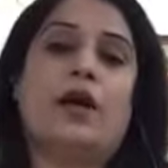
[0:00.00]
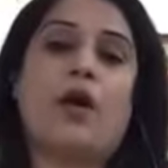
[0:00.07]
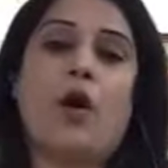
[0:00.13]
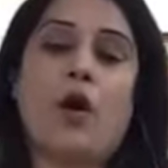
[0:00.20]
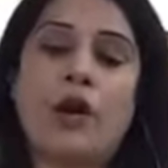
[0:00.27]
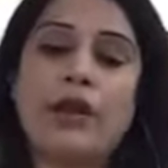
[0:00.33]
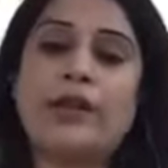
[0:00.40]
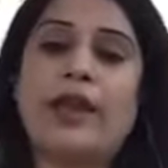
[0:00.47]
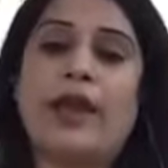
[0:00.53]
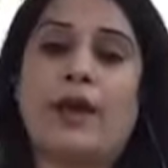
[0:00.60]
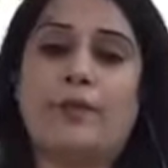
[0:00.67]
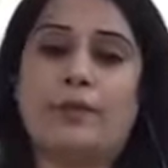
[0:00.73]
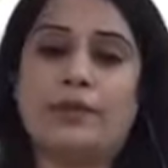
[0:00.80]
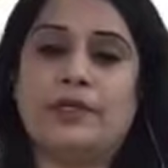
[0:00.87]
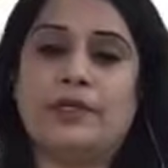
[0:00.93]
on
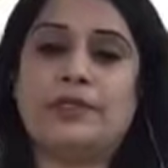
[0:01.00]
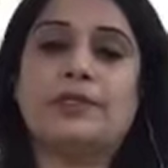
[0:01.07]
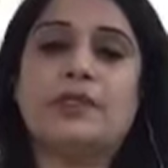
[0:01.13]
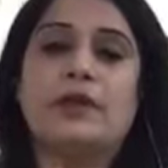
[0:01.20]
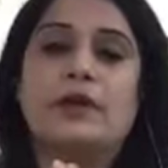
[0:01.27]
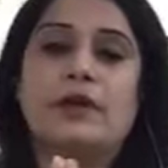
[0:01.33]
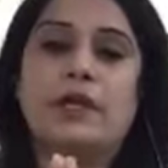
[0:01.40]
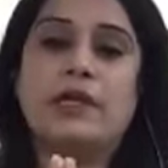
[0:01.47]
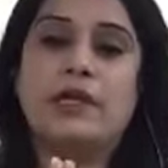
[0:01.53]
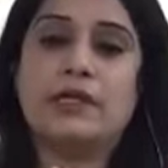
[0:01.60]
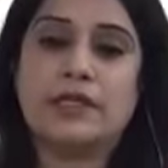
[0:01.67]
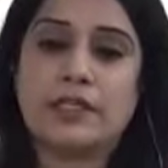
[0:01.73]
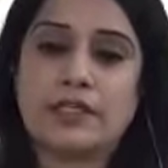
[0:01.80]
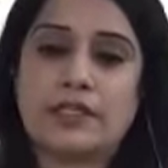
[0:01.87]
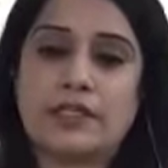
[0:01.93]
campus
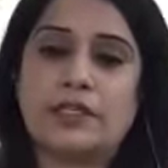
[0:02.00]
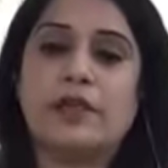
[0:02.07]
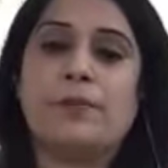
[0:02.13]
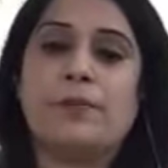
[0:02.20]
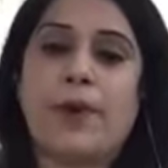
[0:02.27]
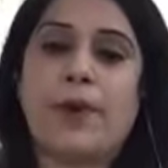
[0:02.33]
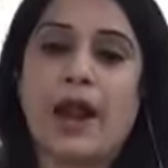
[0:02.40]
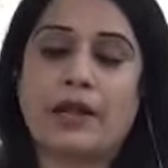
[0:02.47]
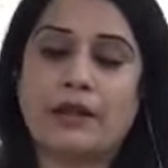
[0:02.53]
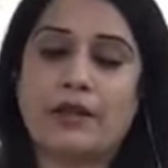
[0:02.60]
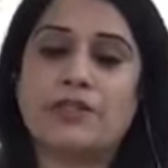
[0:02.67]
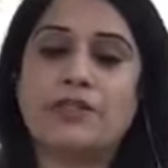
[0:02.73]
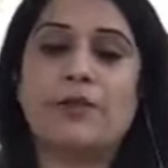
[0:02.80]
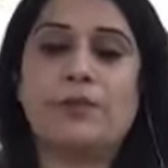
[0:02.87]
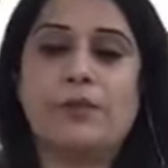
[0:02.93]
industrial
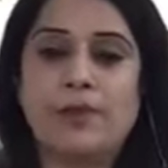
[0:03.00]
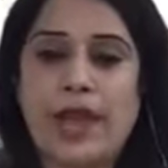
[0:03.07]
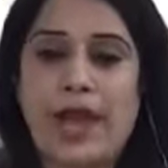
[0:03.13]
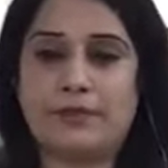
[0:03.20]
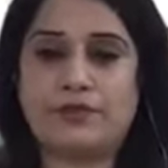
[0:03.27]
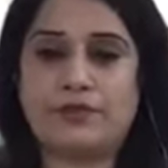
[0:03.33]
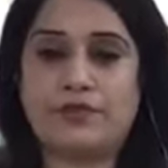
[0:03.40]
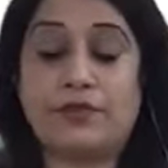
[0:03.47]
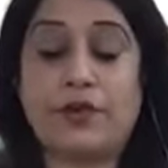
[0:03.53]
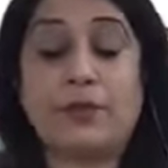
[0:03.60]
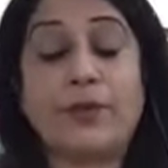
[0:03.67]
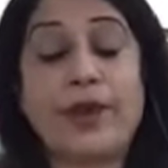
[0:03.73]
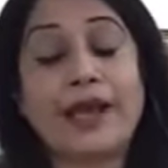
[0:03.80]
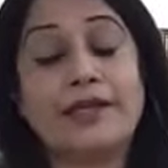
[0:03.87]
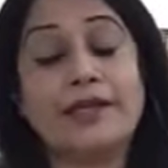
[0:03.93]
partnership labs for
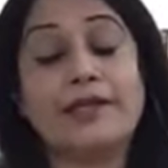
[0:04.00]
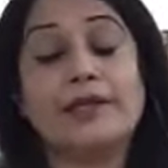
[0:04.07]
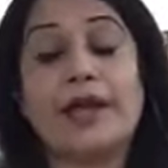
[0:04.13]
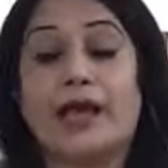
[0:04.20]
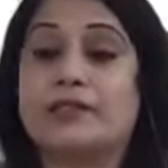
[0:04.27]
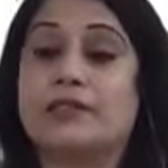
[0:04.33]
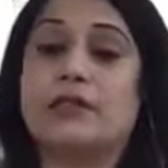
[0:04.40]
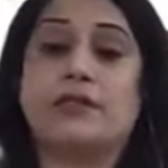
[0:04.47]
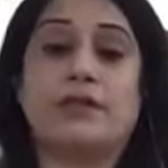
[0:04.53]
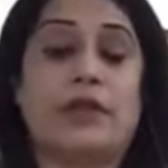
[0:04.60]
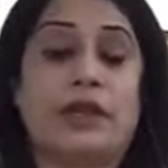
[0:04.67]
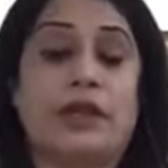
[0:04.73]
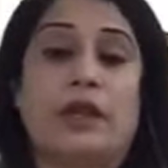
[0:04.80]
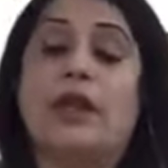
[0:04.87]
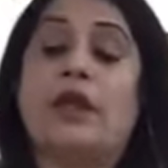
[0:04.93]
practical hands-on
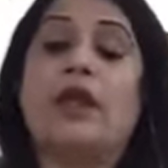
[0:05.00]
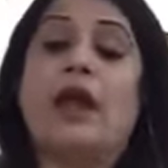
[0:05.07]
training.